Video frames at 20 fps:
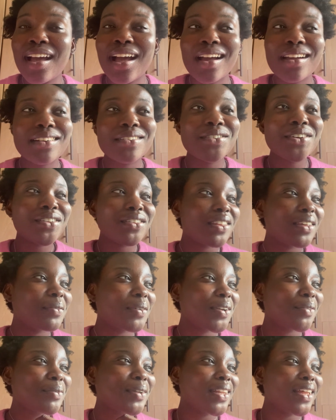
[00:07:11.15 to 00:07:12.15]
I could have got them
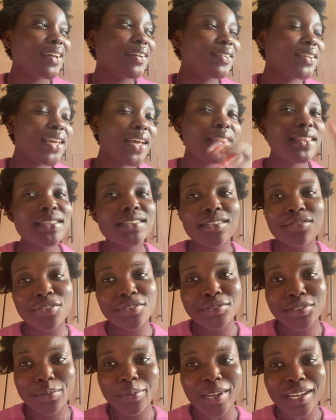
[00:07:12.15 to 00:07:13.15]
and I'd be like, yeah, these are from
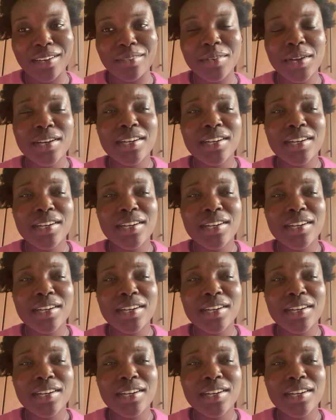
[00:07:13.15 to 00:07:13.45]
Japan.